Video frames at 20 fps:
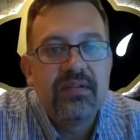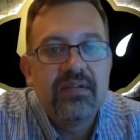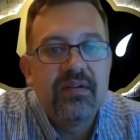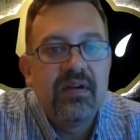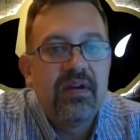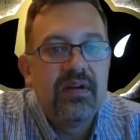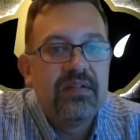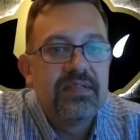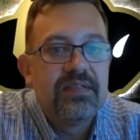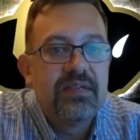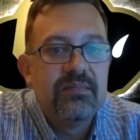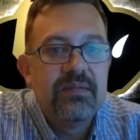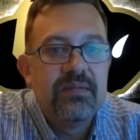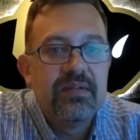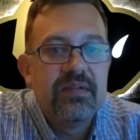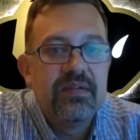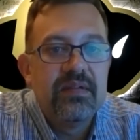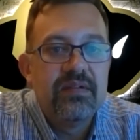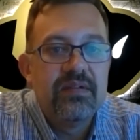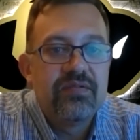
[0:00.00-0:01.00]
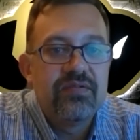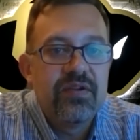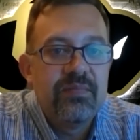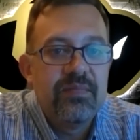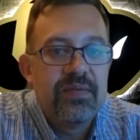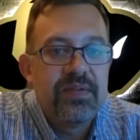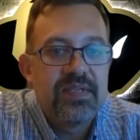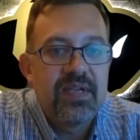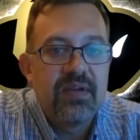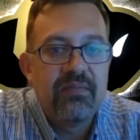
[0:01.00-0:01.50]
on some of the
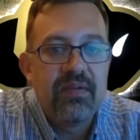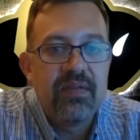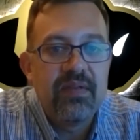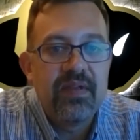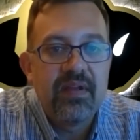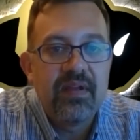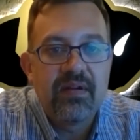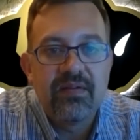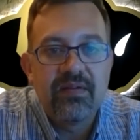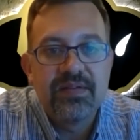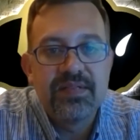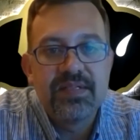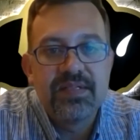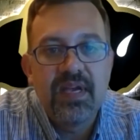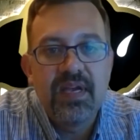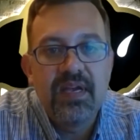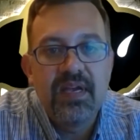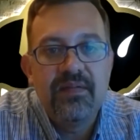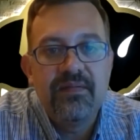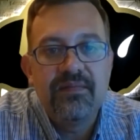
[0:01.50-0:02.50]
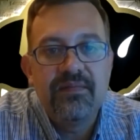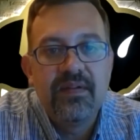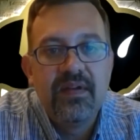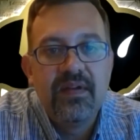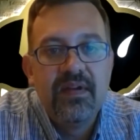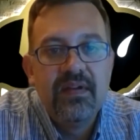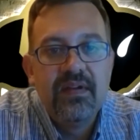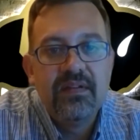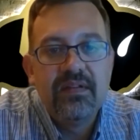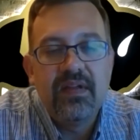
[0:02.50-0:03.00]
treatments that we think are safe,
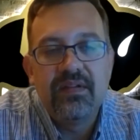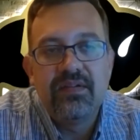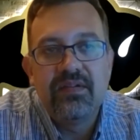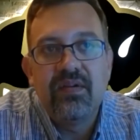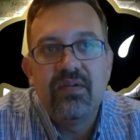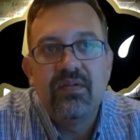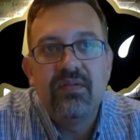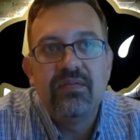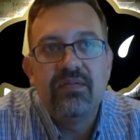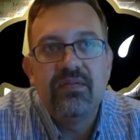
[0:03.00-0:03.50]
that don't